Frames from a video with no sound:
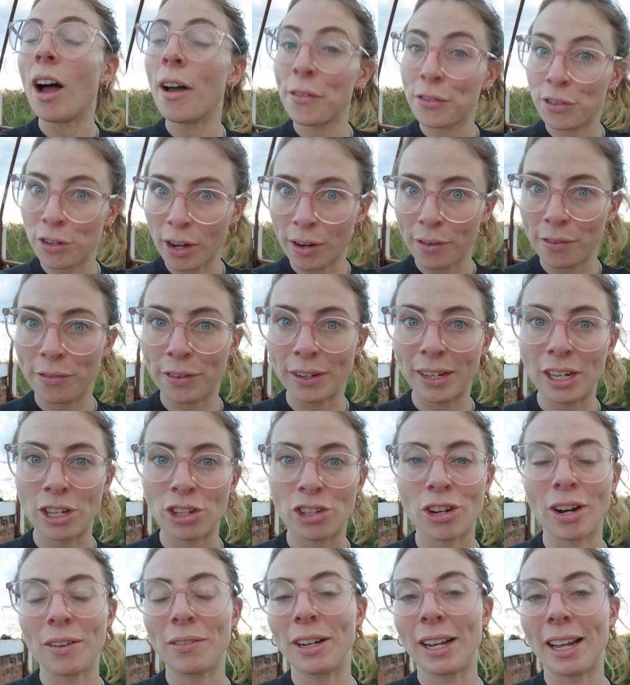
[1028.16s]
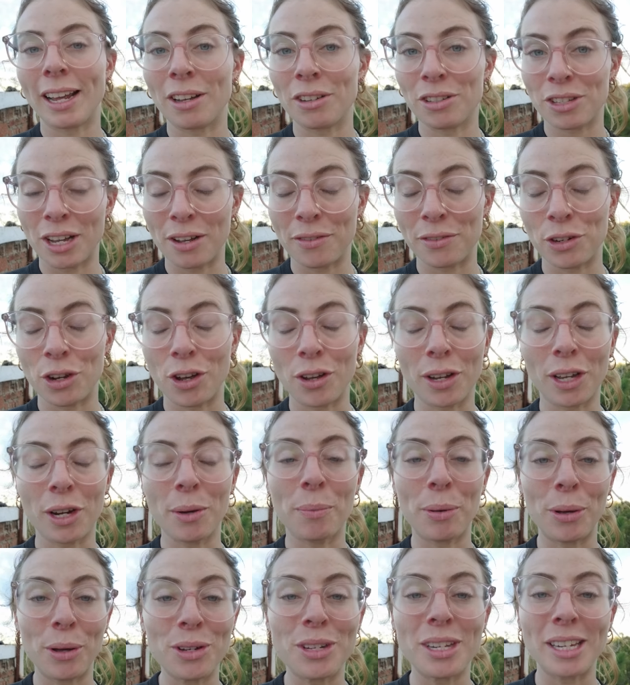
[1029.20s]
after I finish traveling El Salvador, I'm going
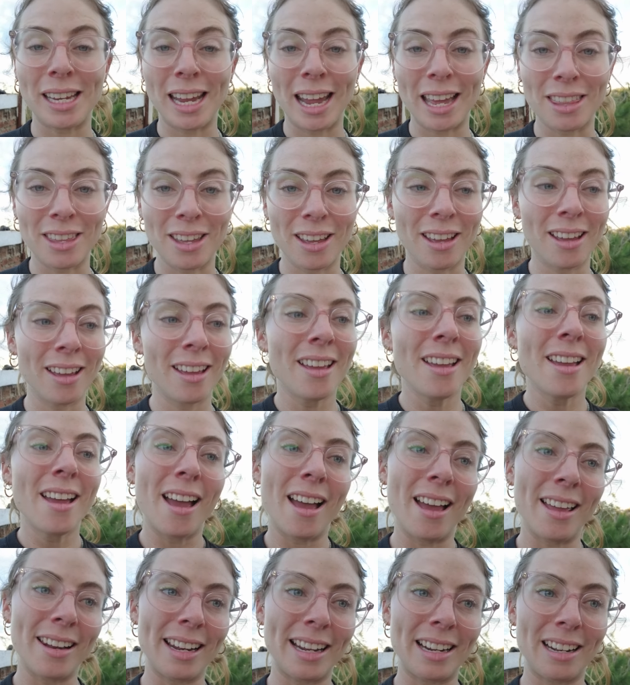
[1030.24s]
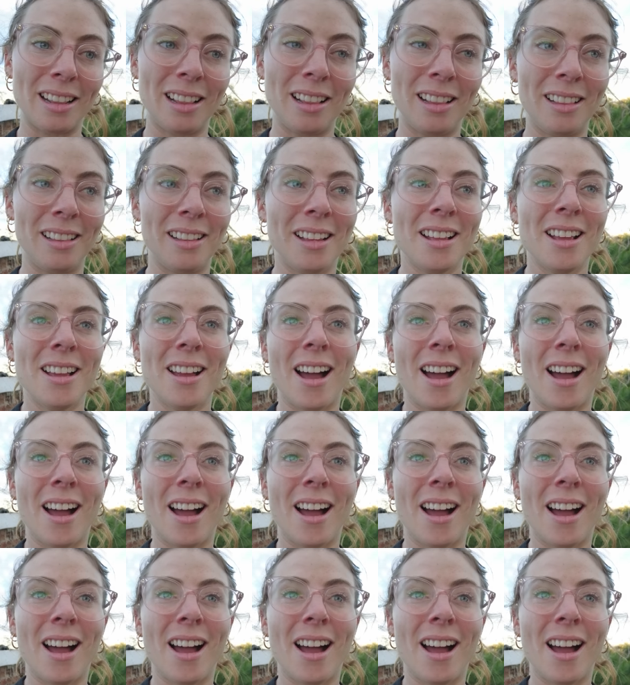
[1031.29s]
to put together a little